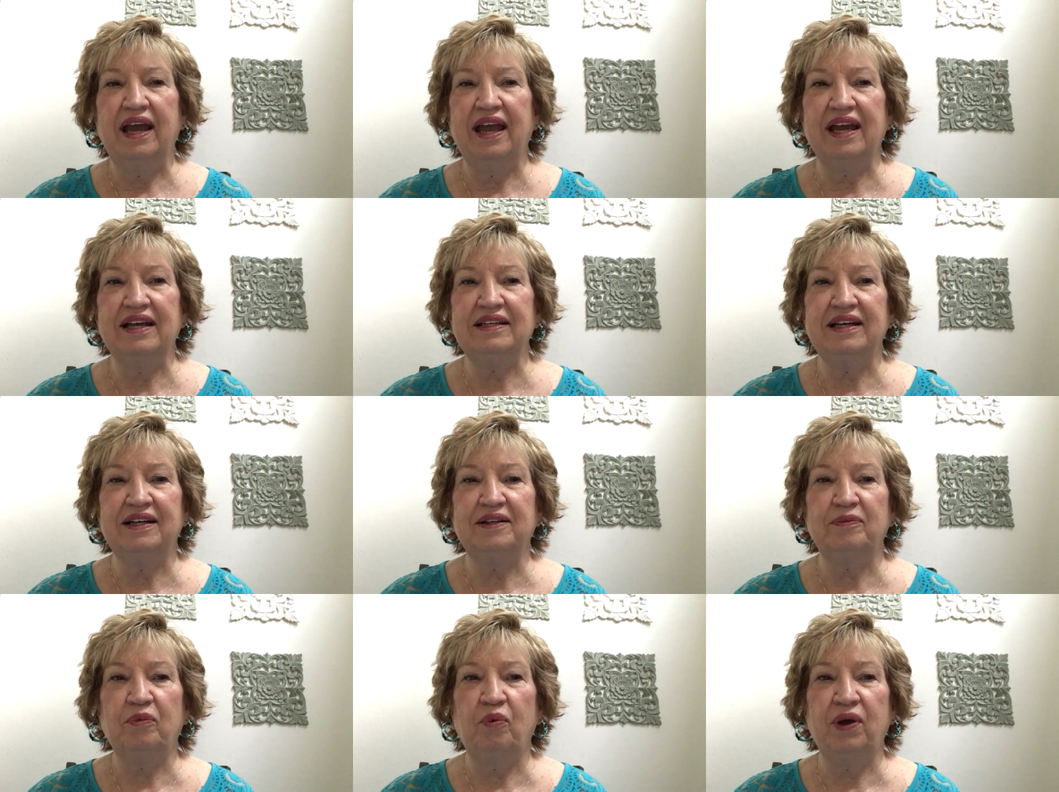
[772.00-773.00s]
And uh,
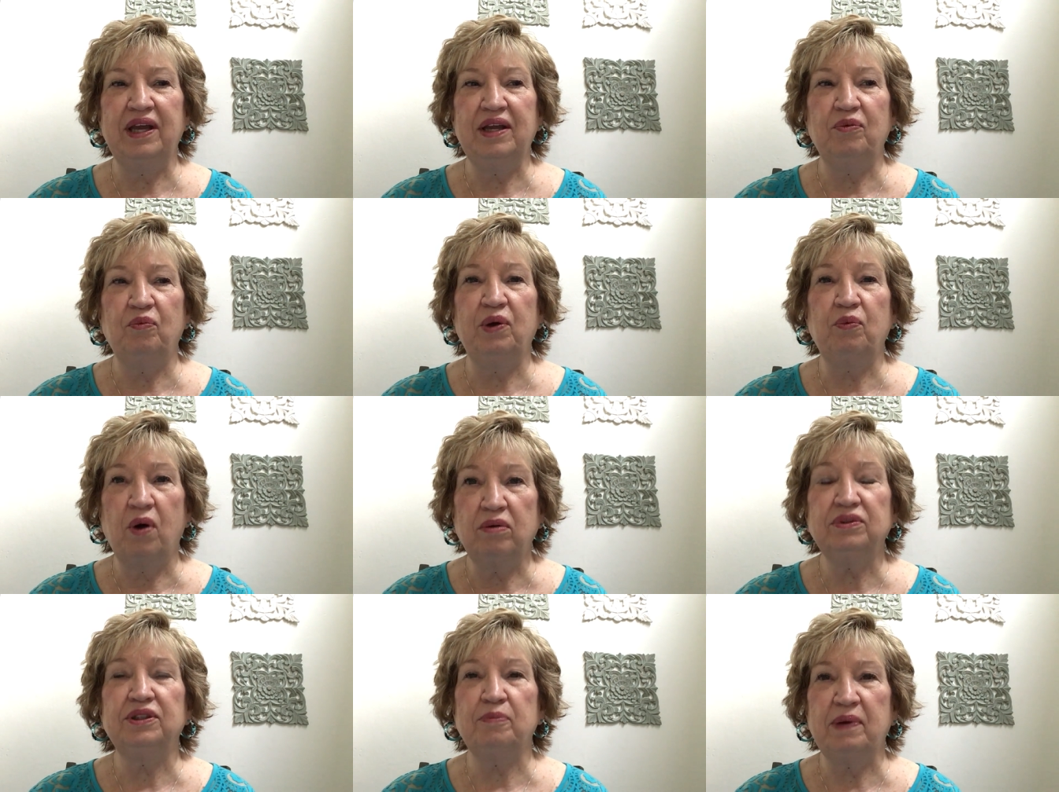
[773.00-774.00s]
we, we
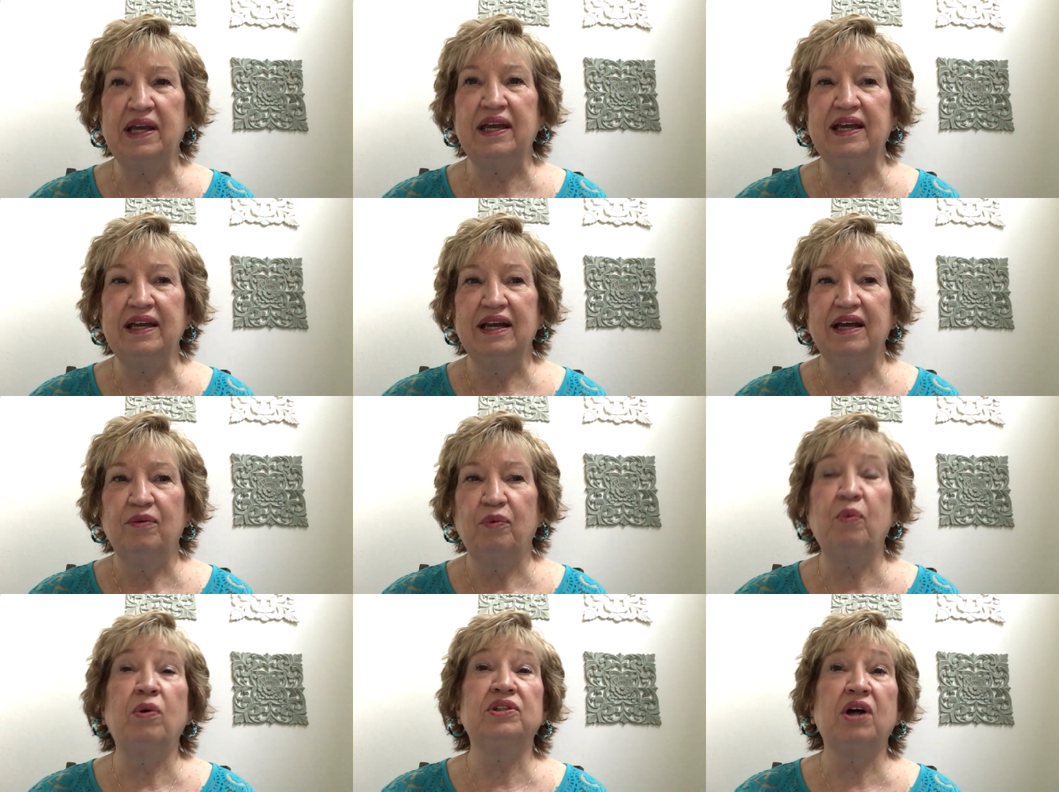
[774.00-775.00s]
want to be,
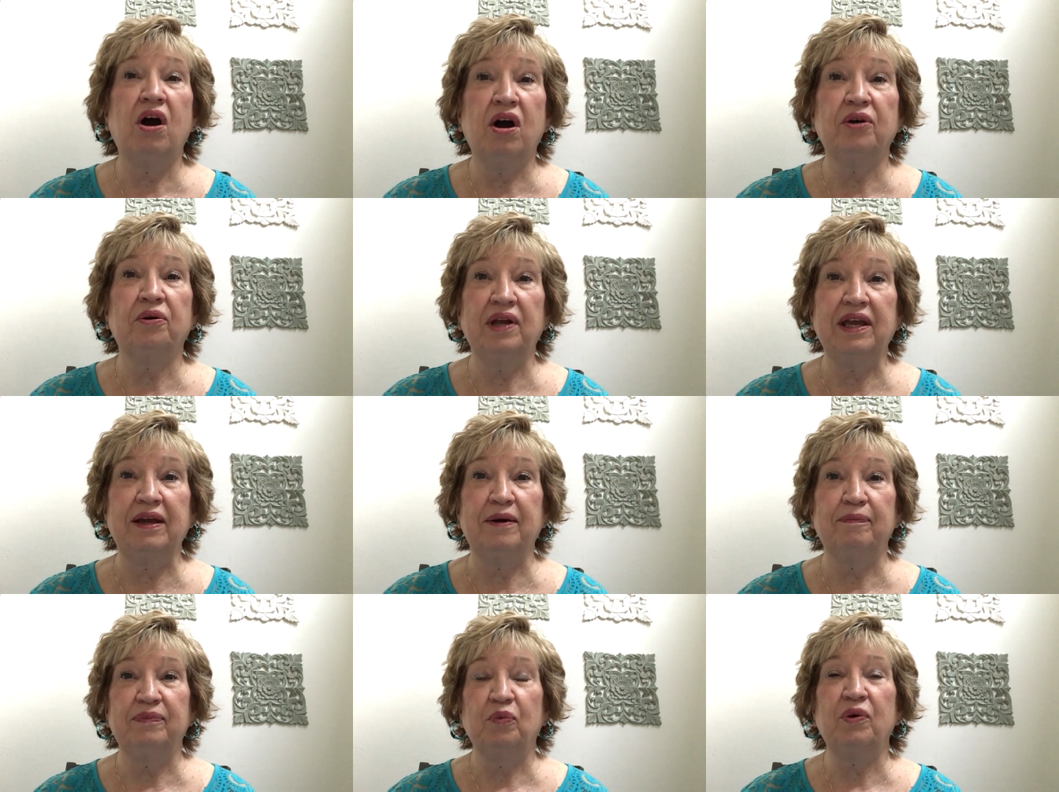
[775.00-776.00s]
we want to honor
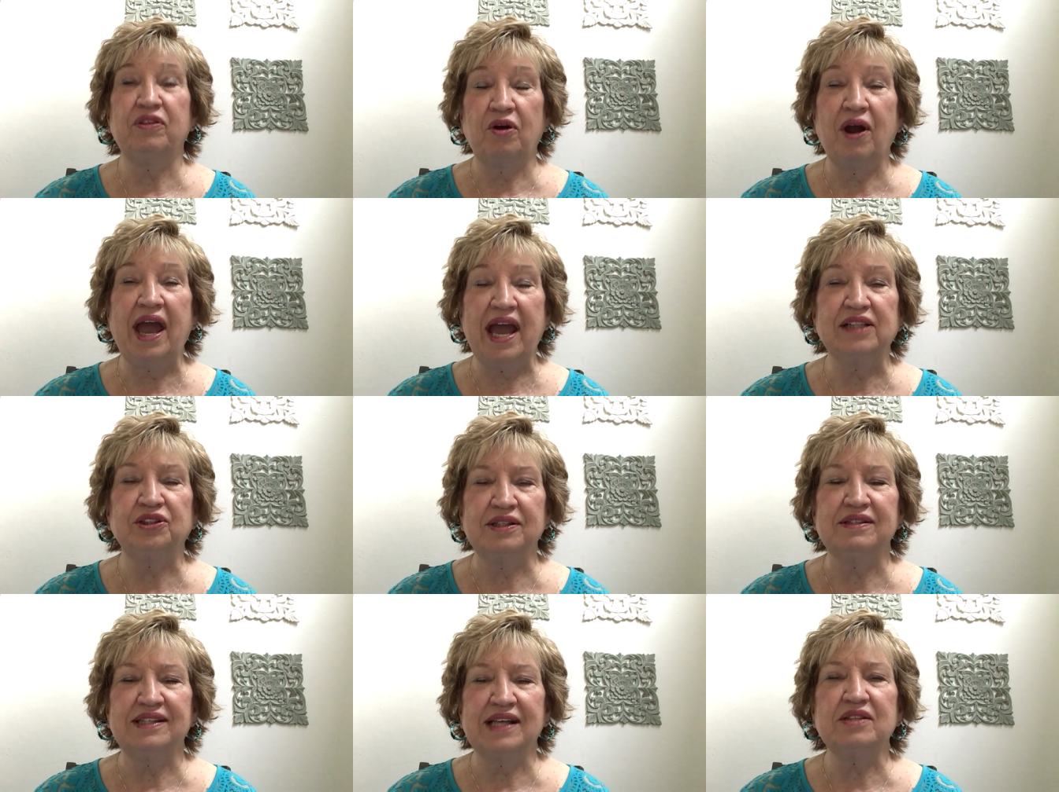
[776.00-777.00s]
Him with our
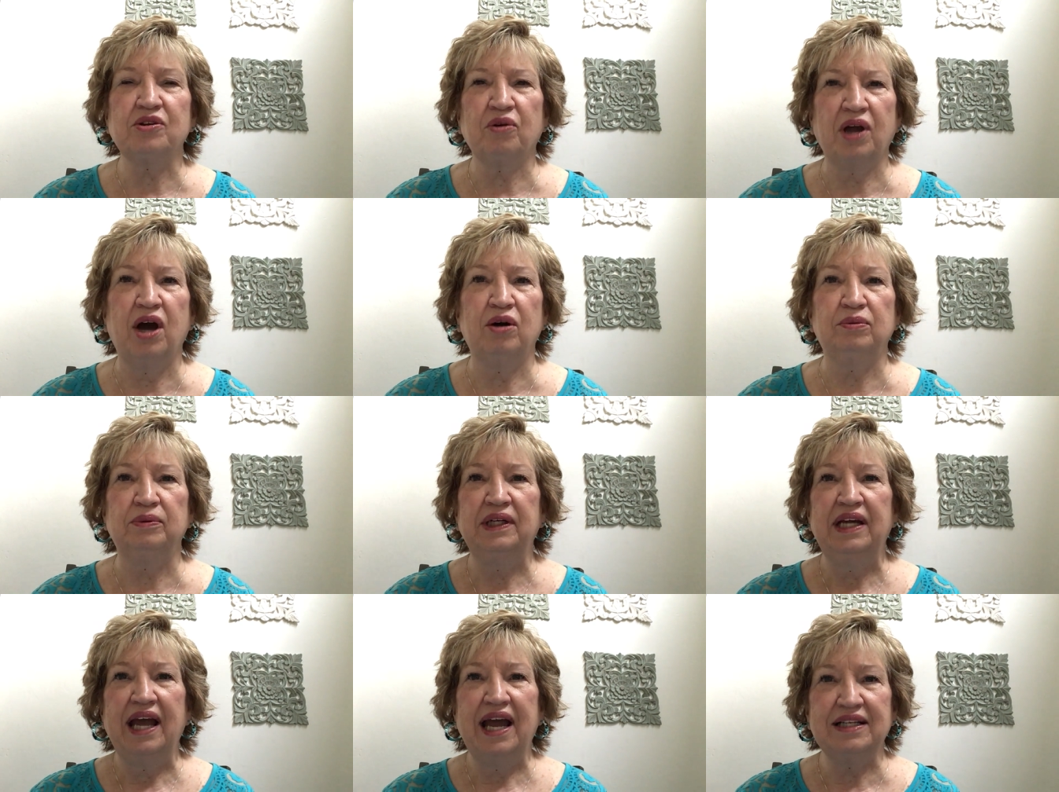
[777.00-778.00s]
actions. That's our goal.
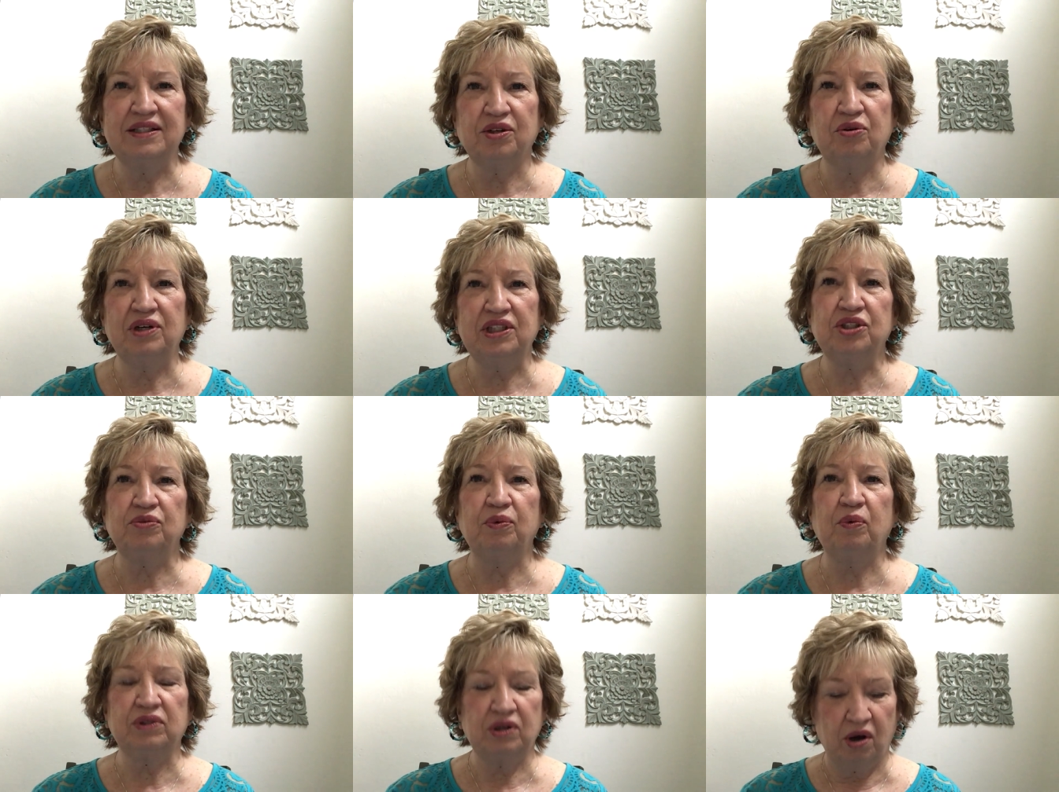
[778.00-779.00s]
As a Christian, we
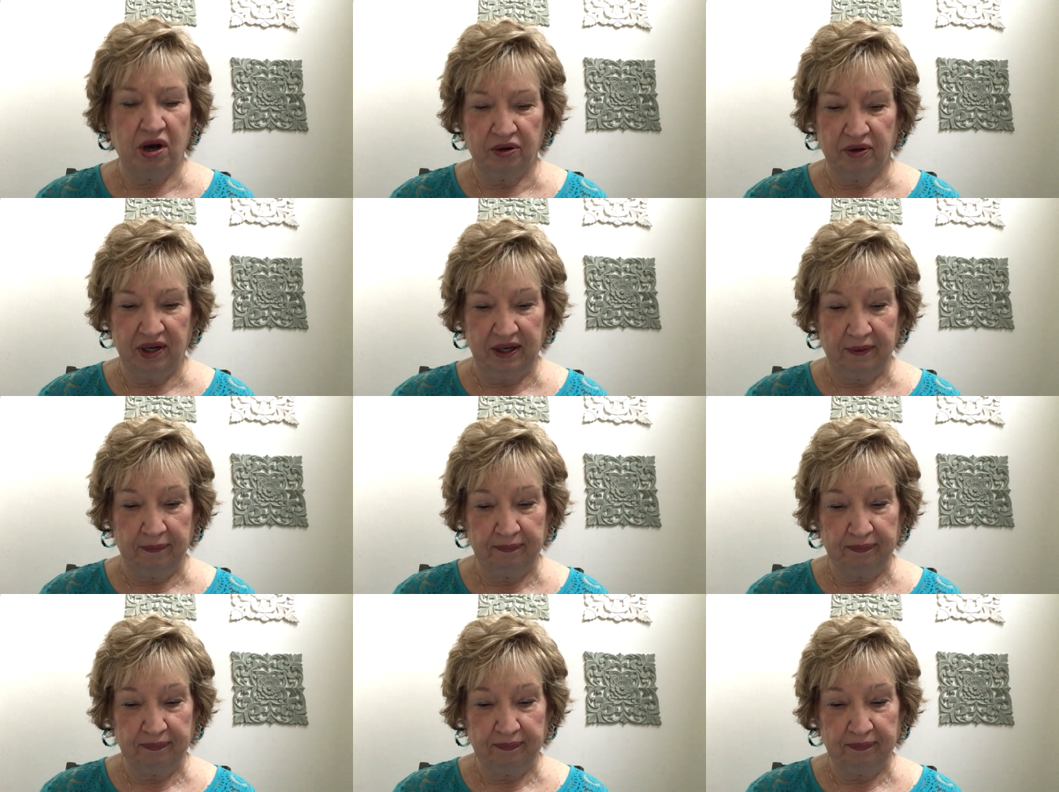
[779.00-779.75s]
want to honor Him.